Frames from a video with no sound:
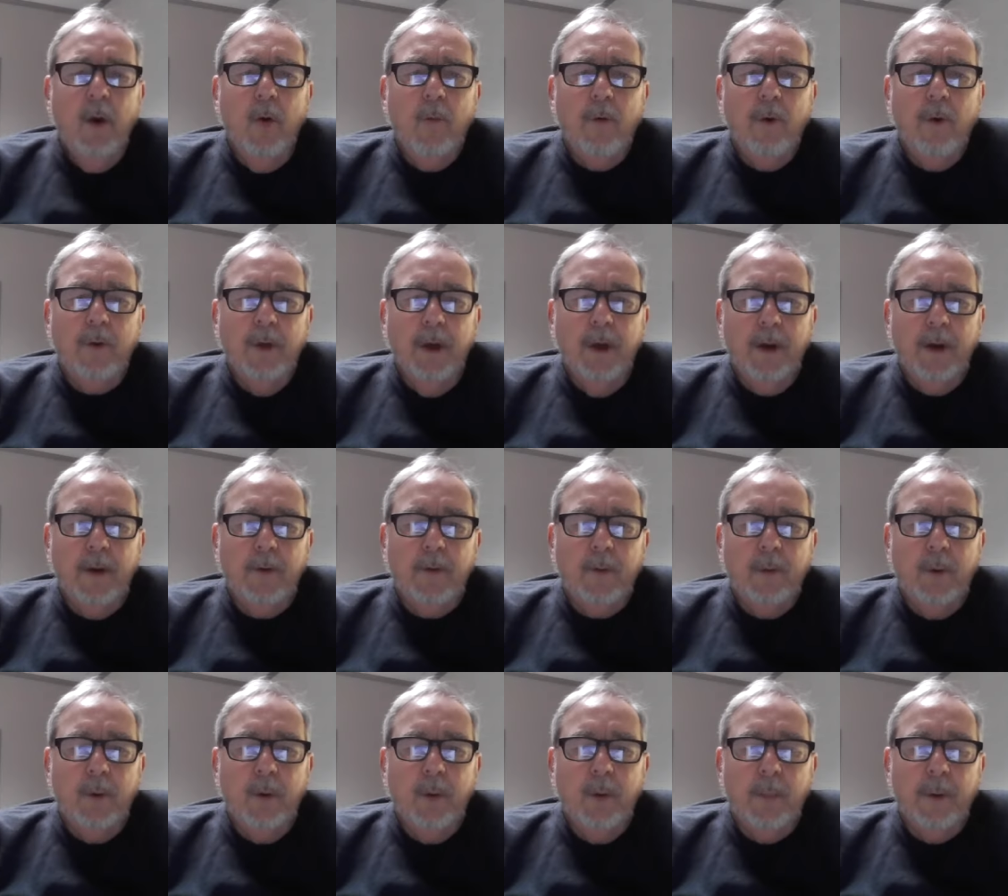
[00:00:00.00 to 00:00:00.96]
Over on the
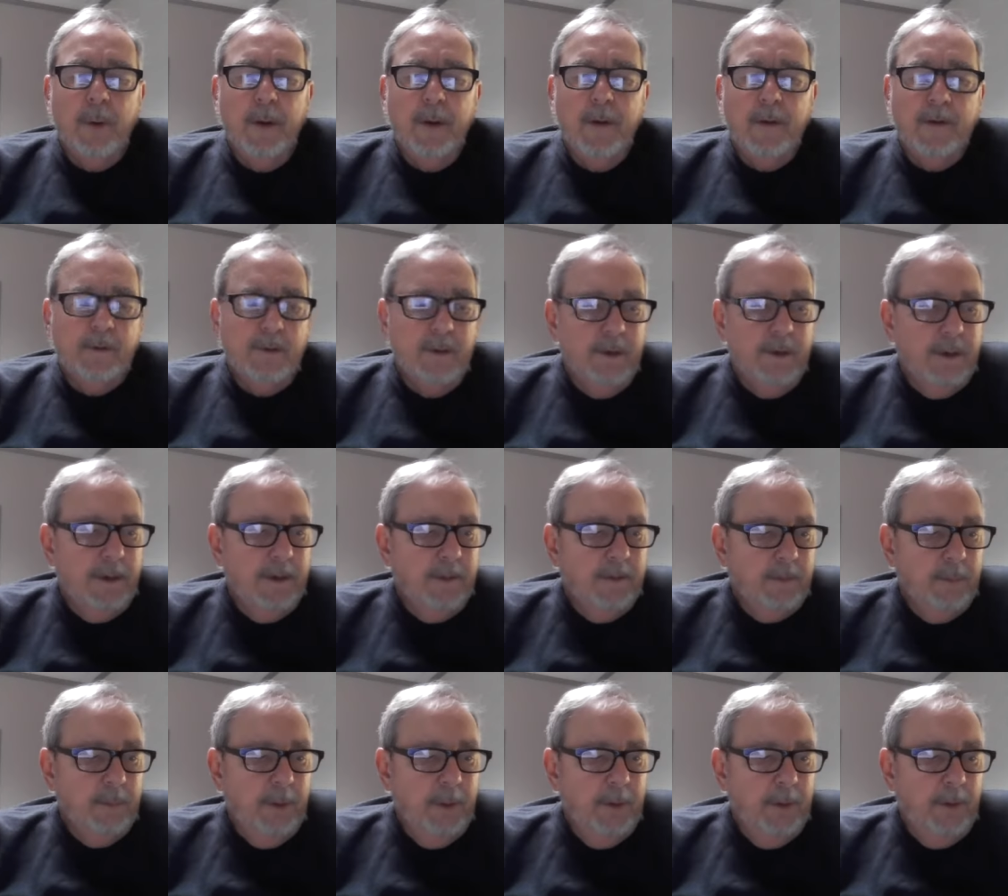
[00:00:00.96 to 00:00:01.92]
editorial page,
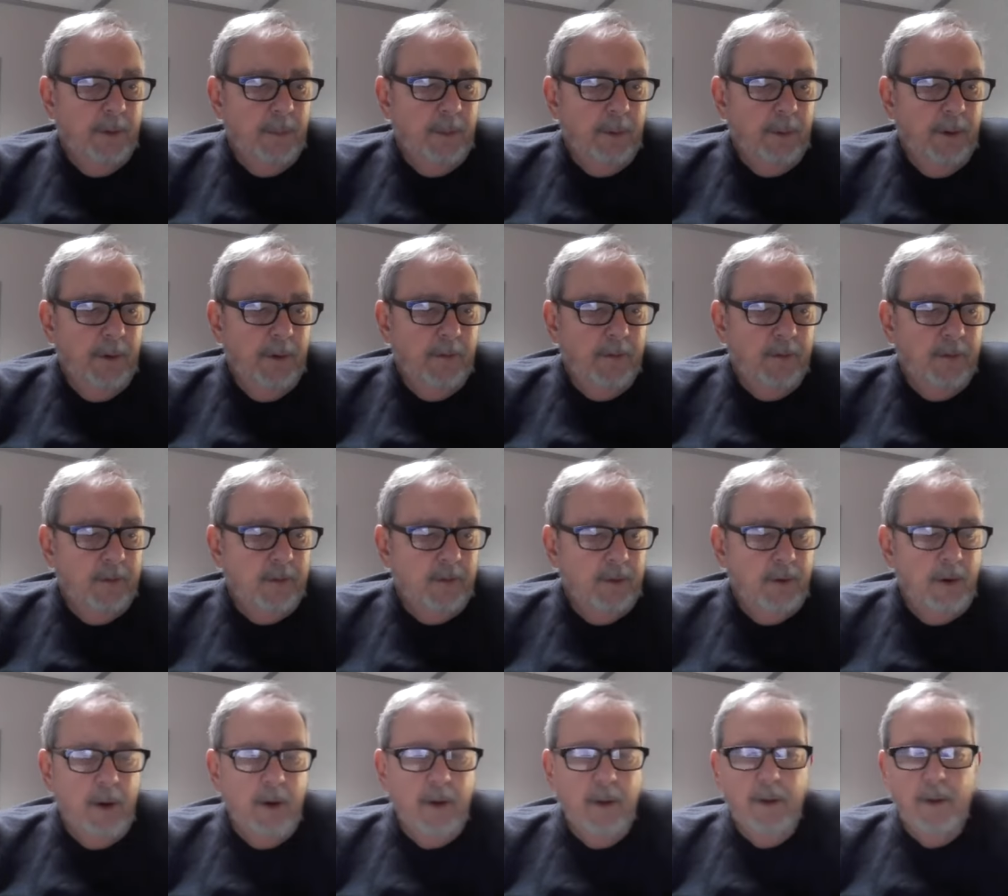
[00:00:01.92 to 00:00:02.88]
today's opinion piece is
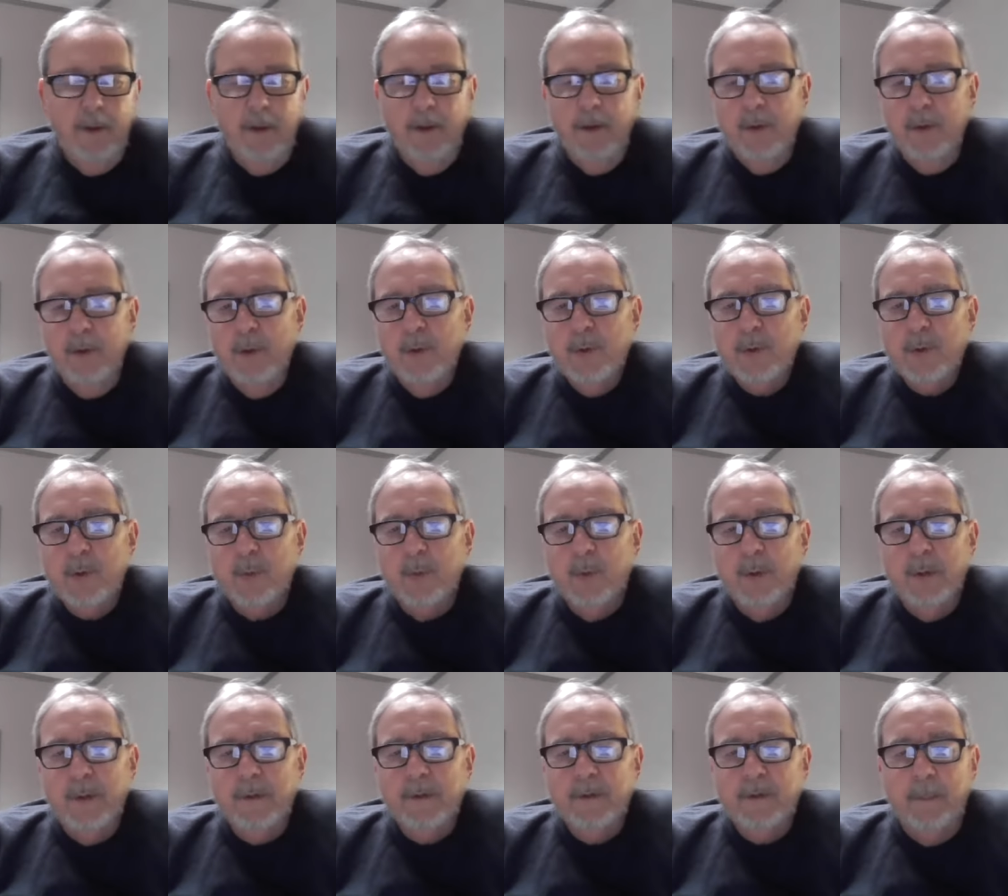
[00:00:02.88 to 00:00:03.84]
an, an unusual
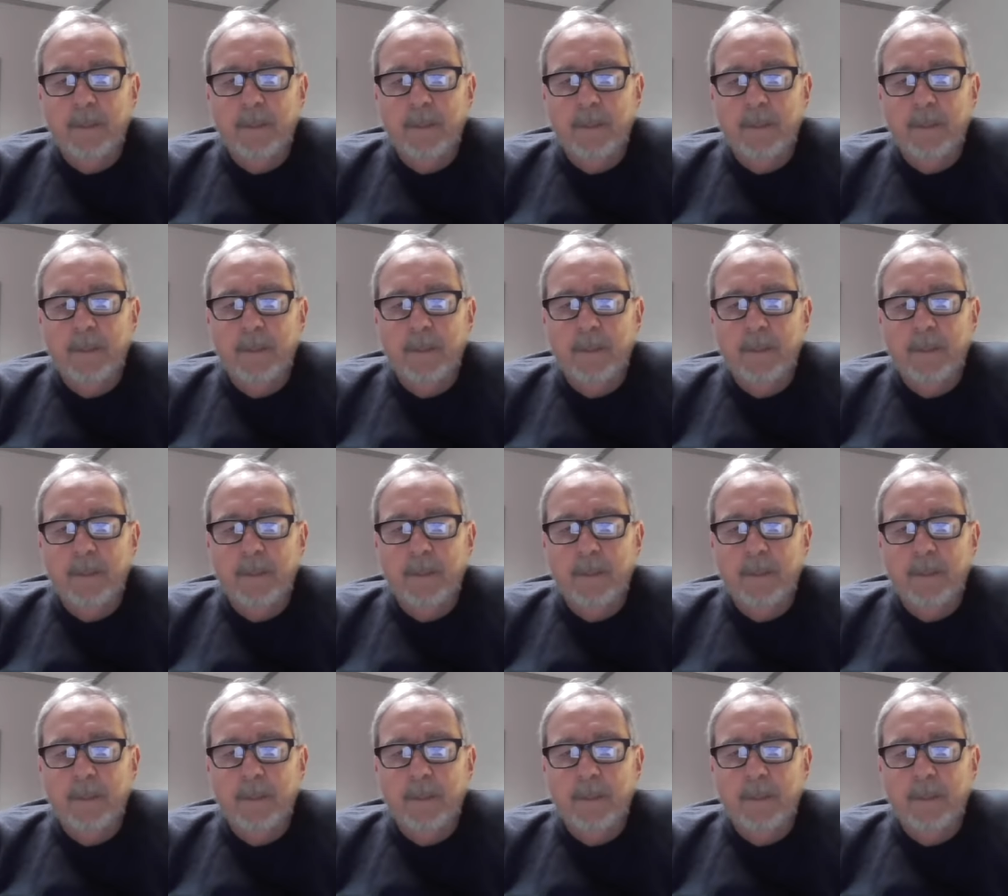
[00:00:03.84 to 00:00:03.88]
one.